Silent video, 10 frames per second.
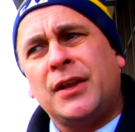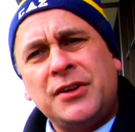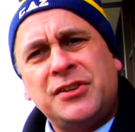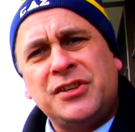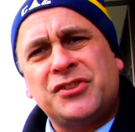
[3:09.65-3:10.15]

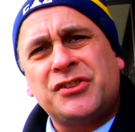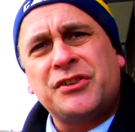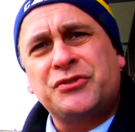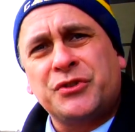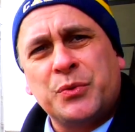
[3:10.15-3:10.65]
19th
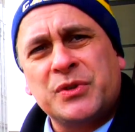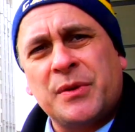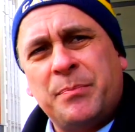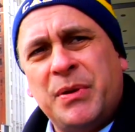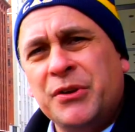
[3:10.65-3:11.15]
century was
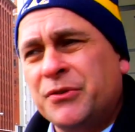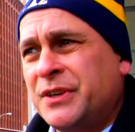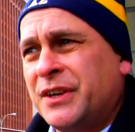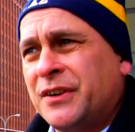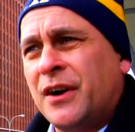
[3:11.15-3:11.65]
a
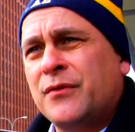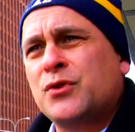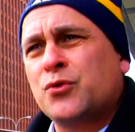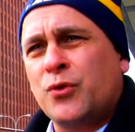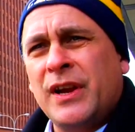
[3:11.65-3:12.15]
period
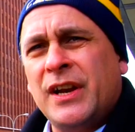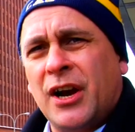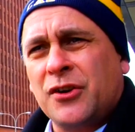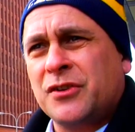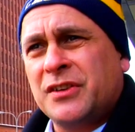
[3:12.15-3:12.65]
of great
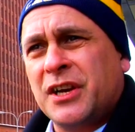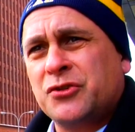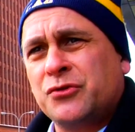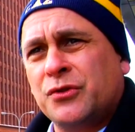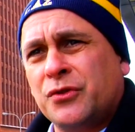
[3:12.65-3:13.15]

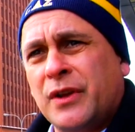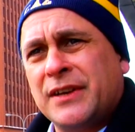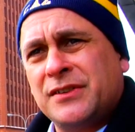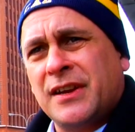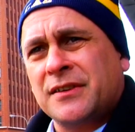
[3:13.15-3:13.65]
architectural
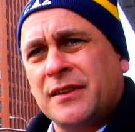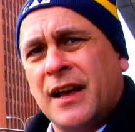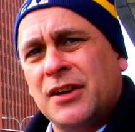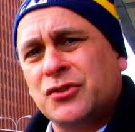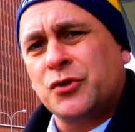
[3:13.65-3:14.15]
and
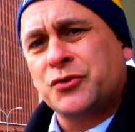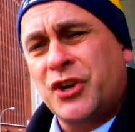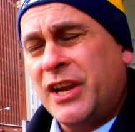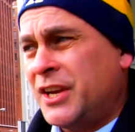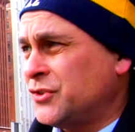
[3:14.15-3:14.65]
technological
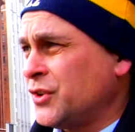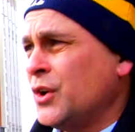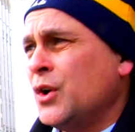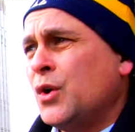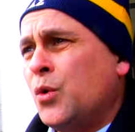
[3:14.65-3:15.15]
change.
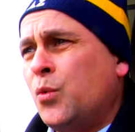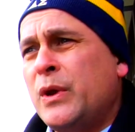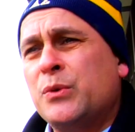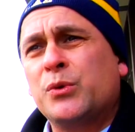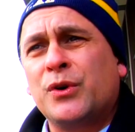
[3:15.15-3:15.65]

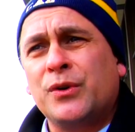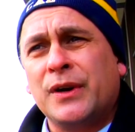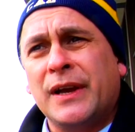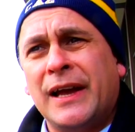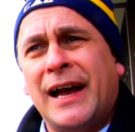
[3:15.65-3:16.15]
We were
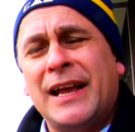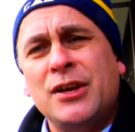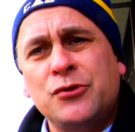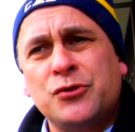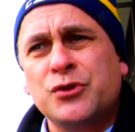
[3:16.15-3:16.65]

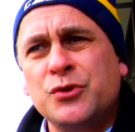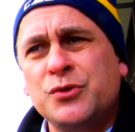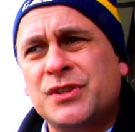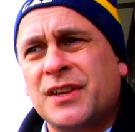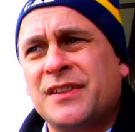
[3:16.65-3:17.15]

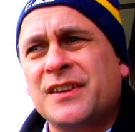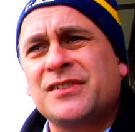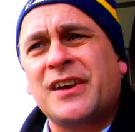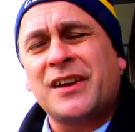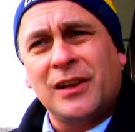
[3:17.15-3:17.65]
introducing
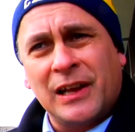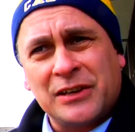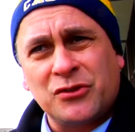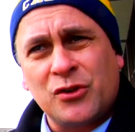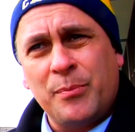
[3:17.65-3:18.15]
things like
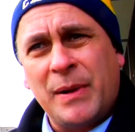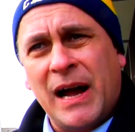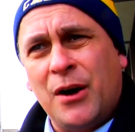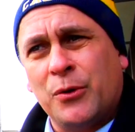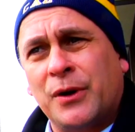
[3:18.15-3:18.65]
electrical
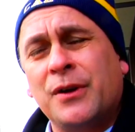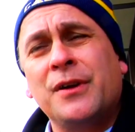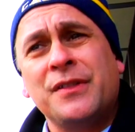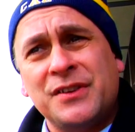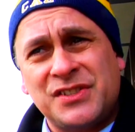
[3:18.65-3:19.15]
power,
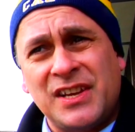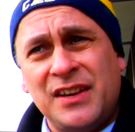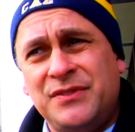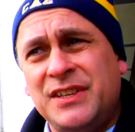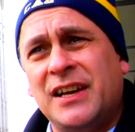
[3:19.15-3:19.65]
the
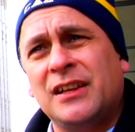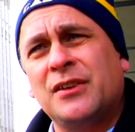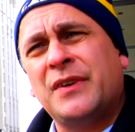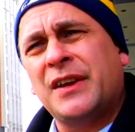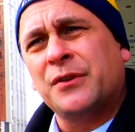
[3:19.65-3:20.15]
safety
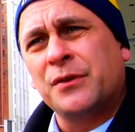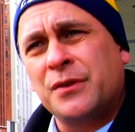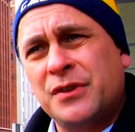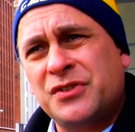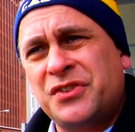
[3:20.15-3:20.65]
elevator,
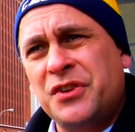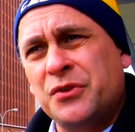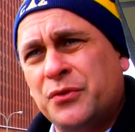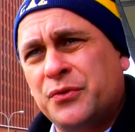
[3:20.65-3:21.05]
the steel